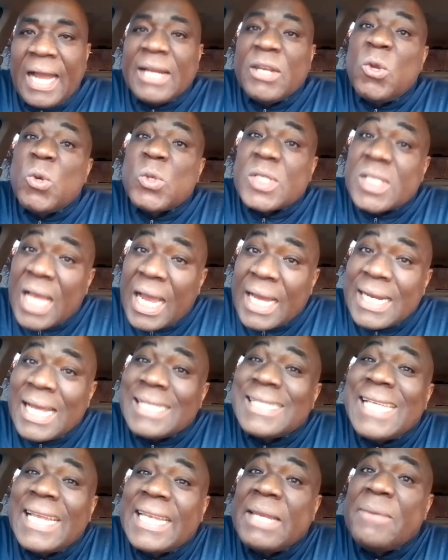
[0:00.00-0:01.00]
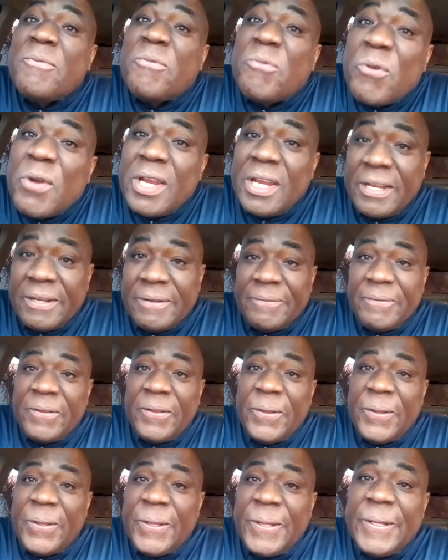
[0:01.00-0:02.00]
And you saw that set him free.
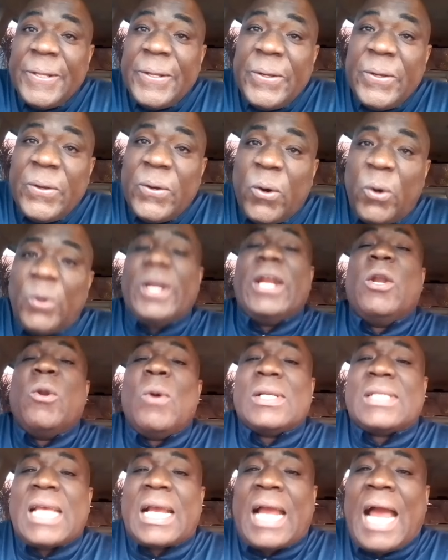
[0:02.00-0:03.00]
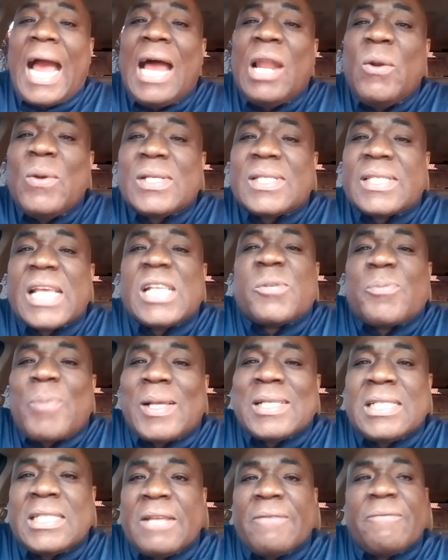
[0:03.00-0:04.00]
Only do a Carl Lewis test
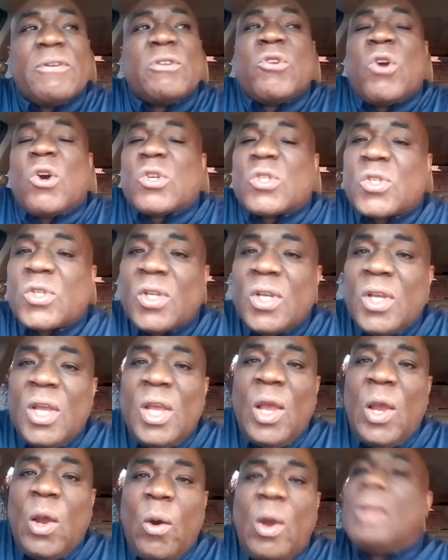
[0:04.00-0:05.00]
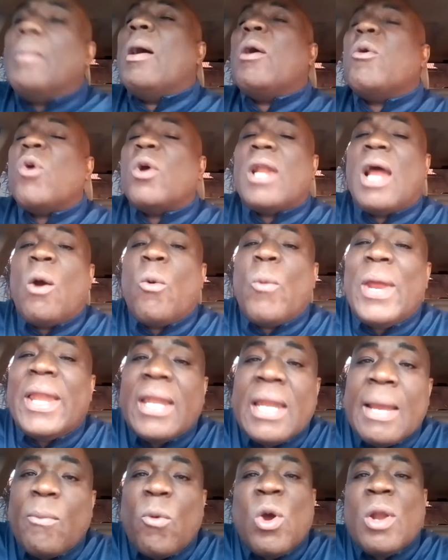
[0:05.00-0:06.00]
positive for drugs when my run and
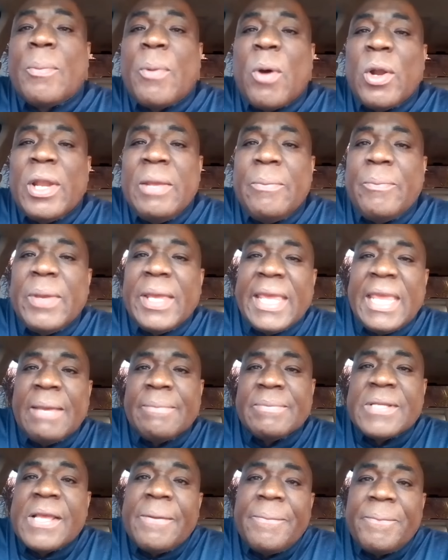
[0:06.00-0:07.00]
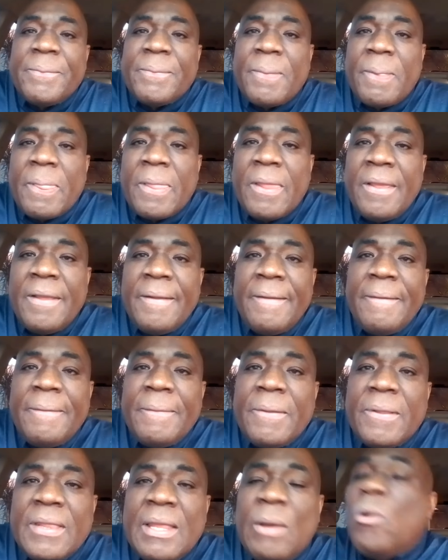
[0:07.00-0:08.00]
win them old for Olympic games.
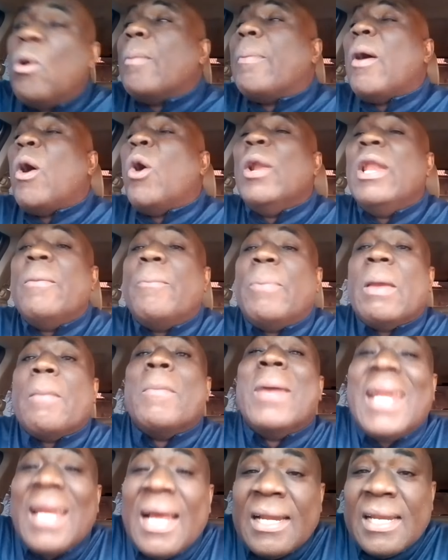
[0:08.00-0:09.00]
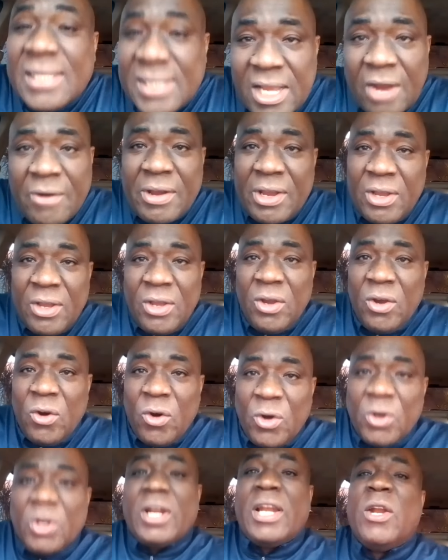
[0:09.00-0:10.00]
The old for Olympic medalist, sorry.
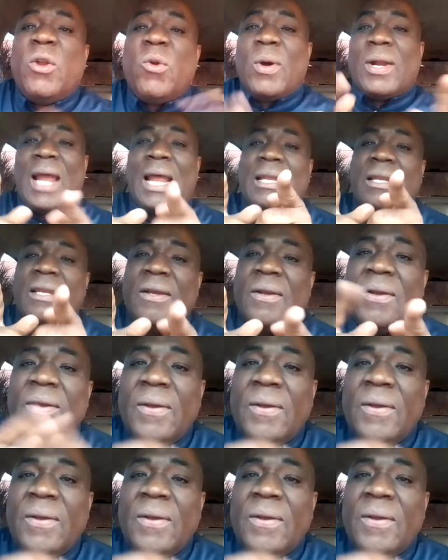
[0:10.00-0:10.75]
Only do know that.